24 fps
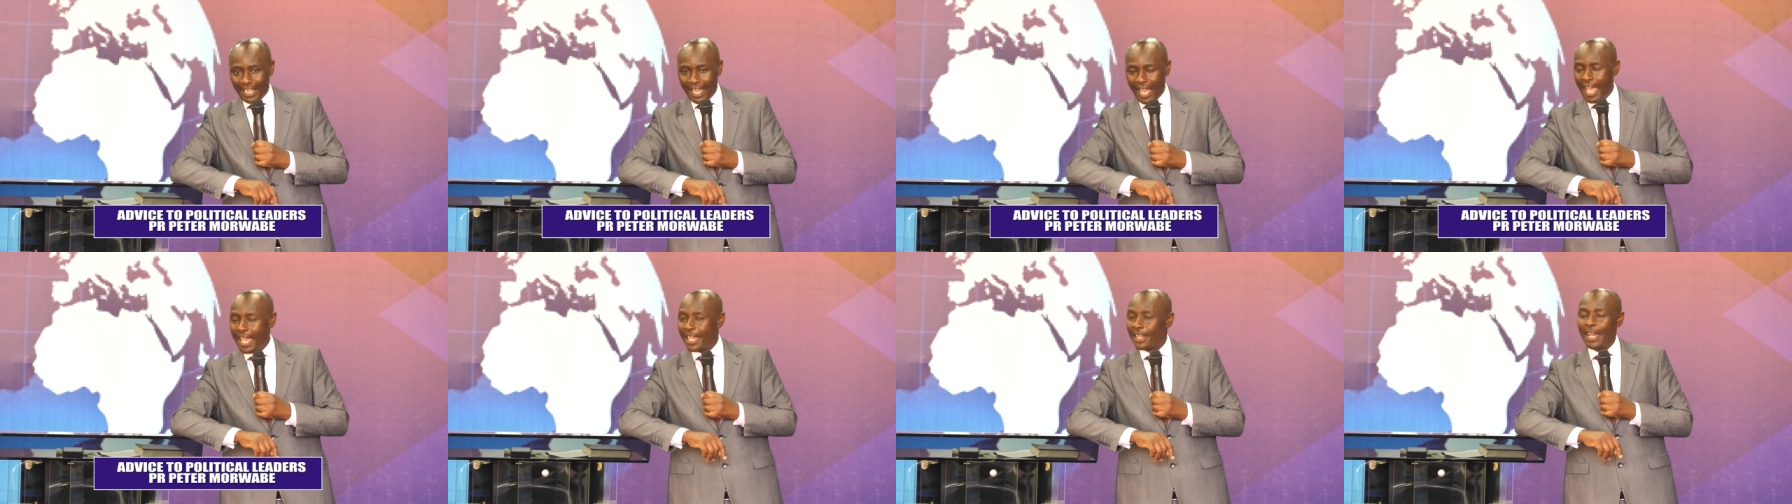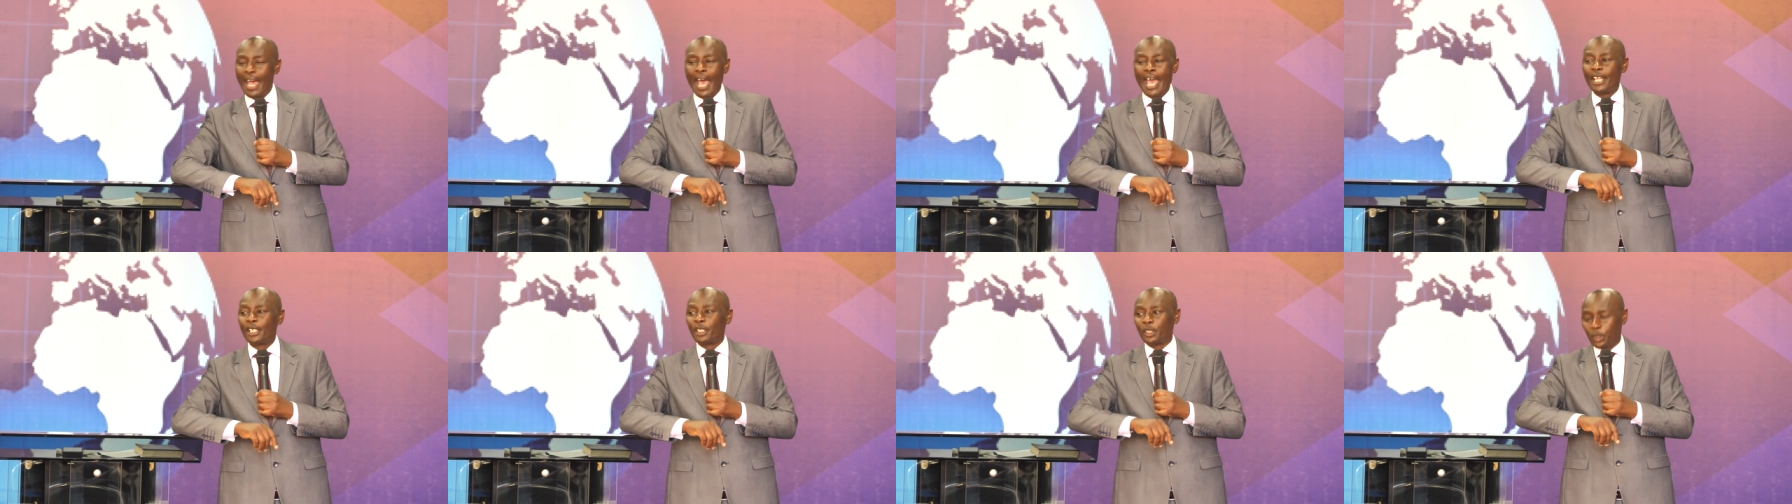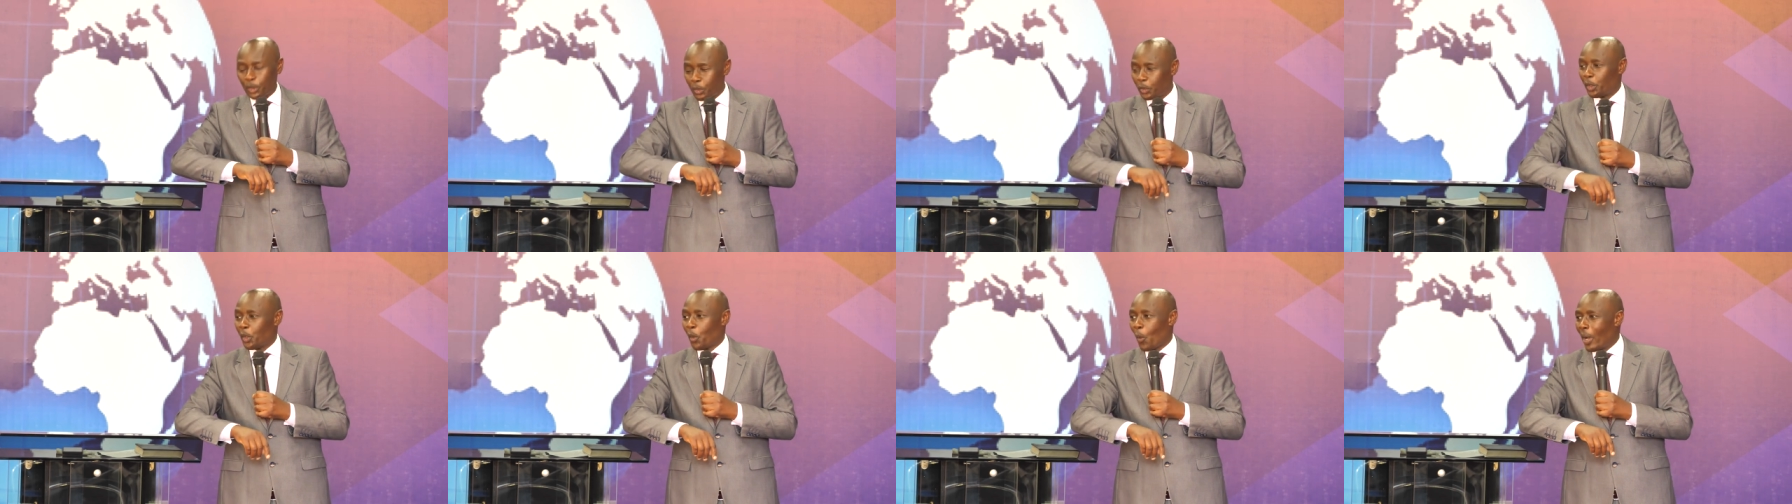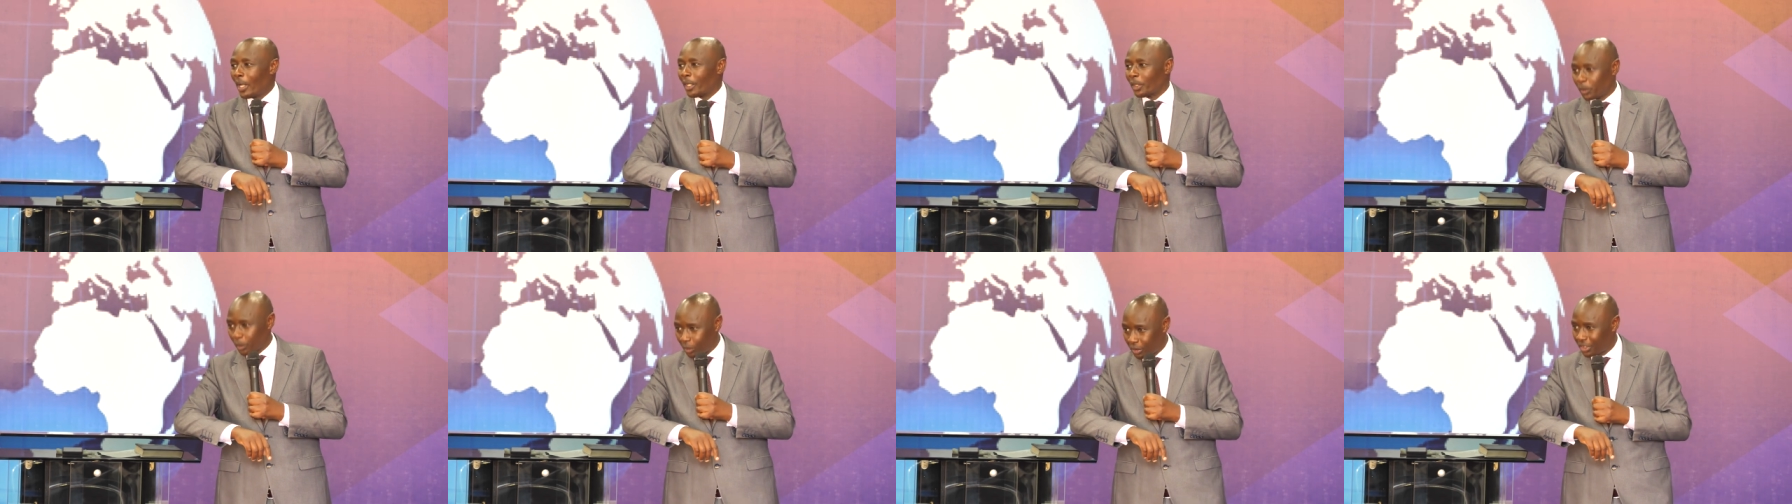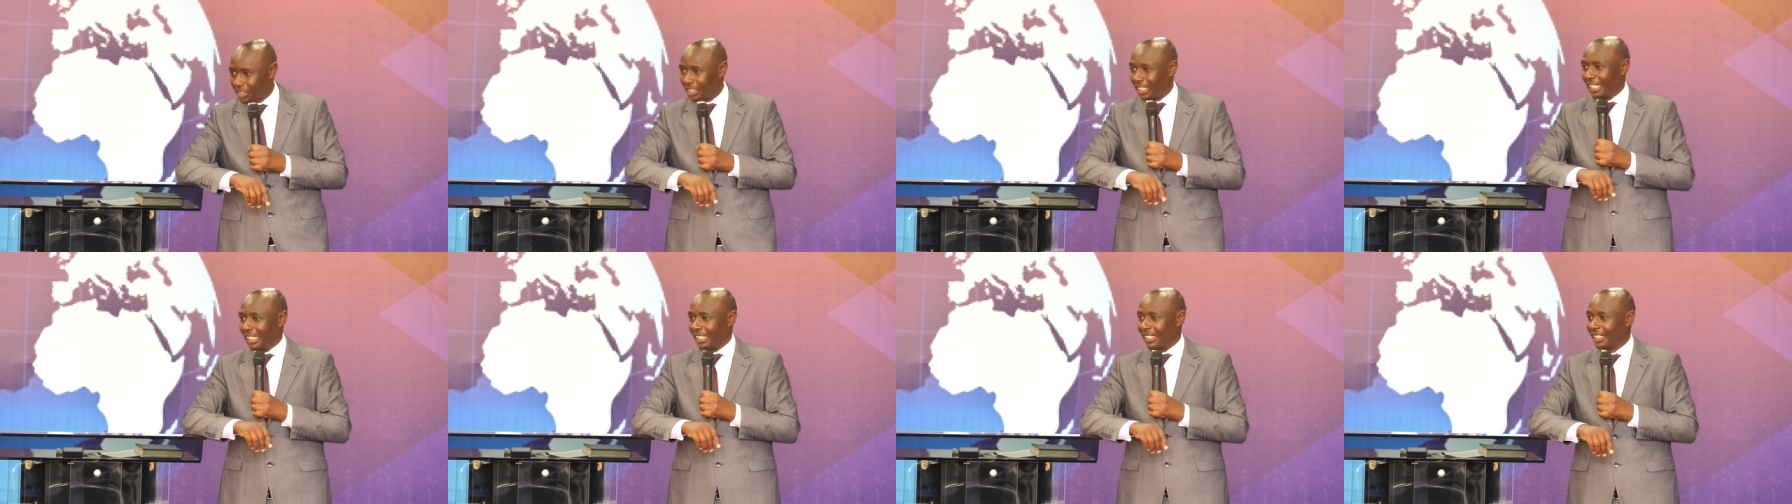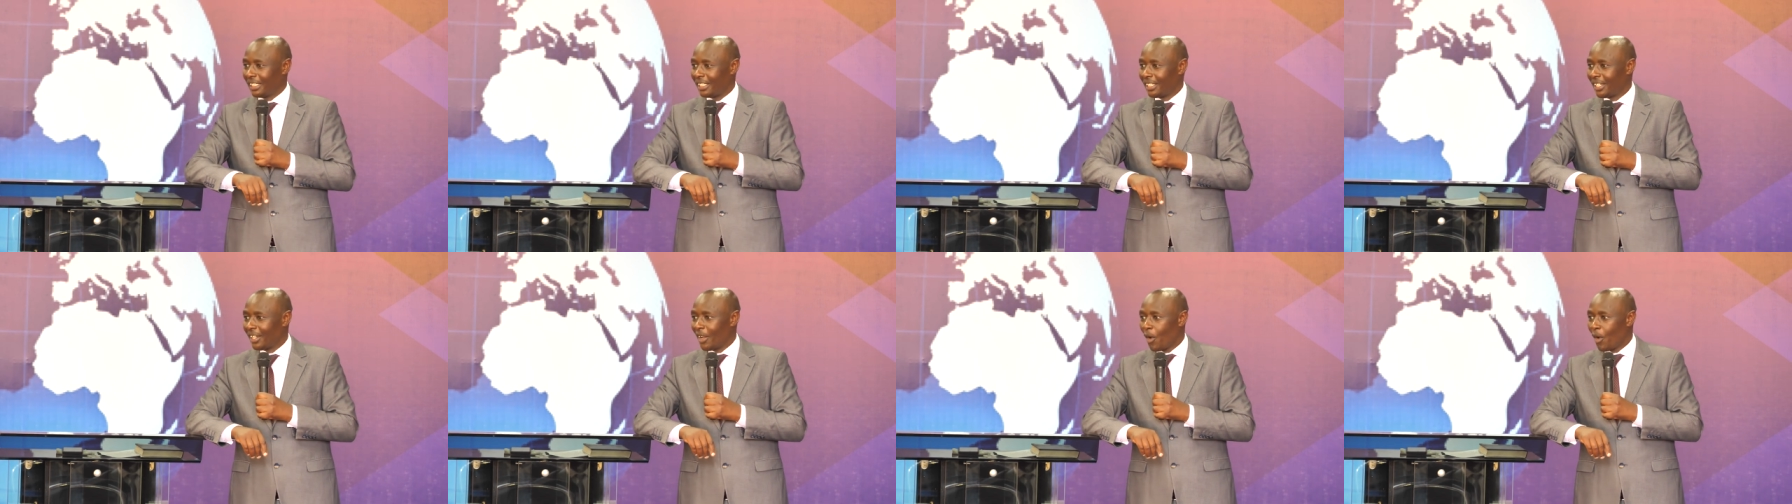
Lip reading: I truly want to see